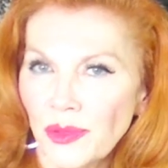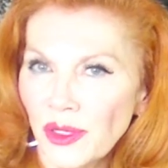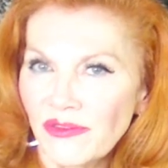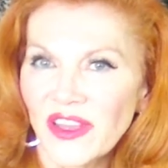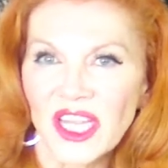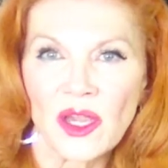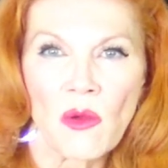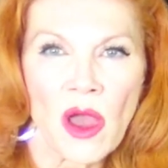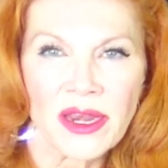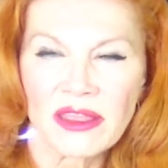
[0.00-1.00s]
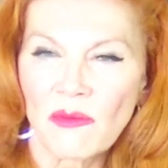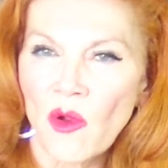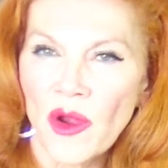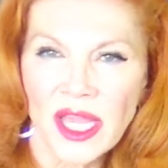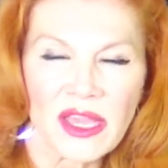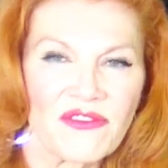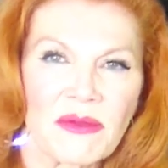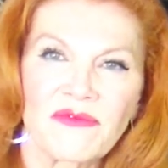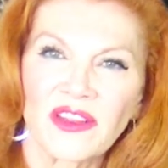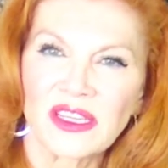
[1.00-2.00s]
put a video on in the morning
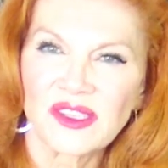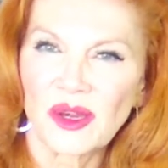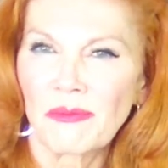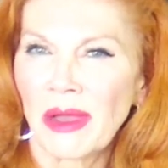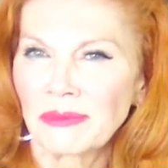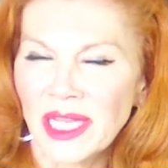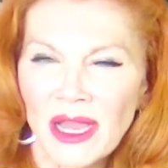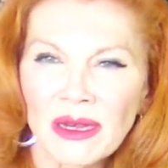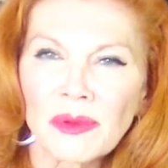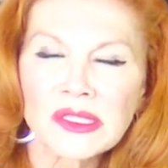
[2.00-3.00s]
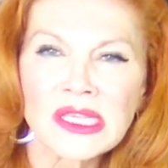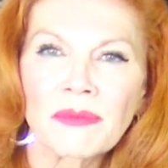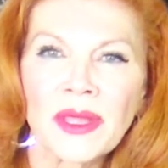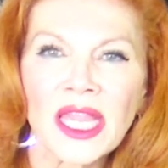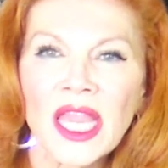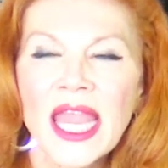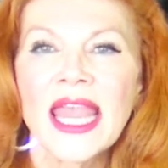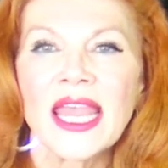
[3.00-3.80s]
if I'm feeling sort of bummed out about something.